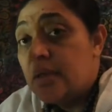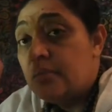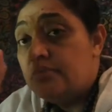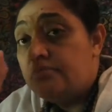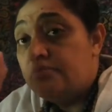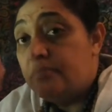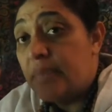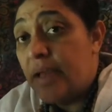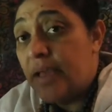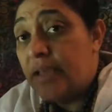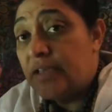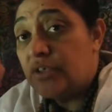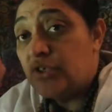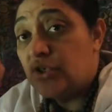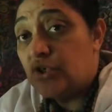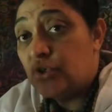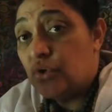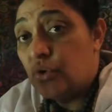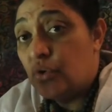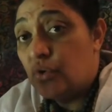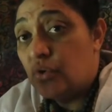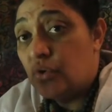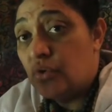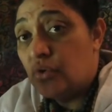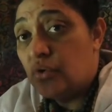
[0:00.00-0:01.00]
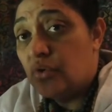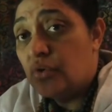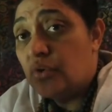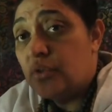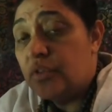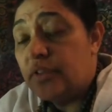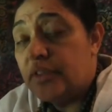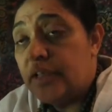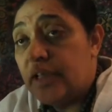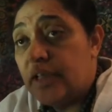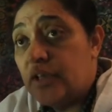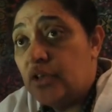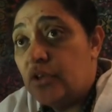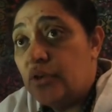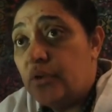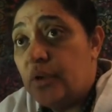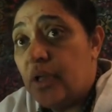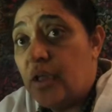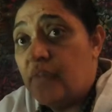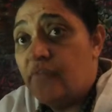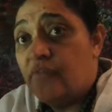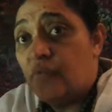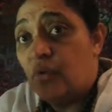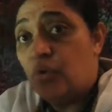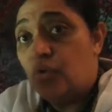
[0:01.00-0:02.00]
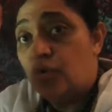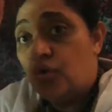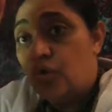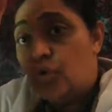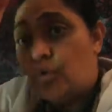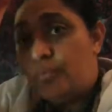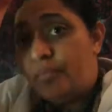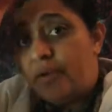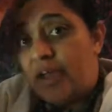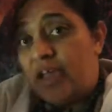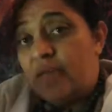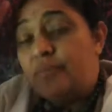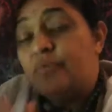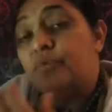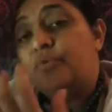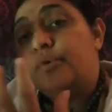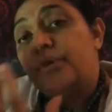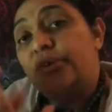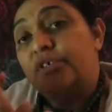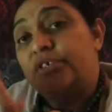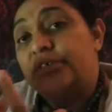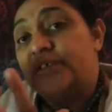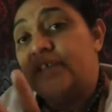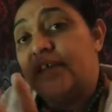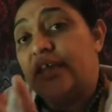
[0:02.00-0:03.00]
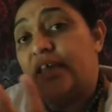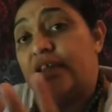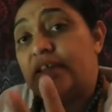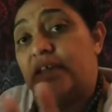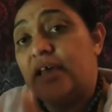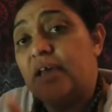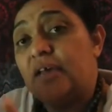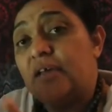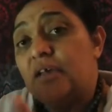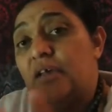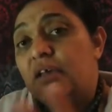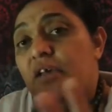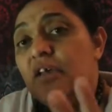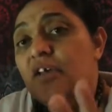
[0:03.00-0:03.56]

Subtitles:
make sure that you have all your paperwork together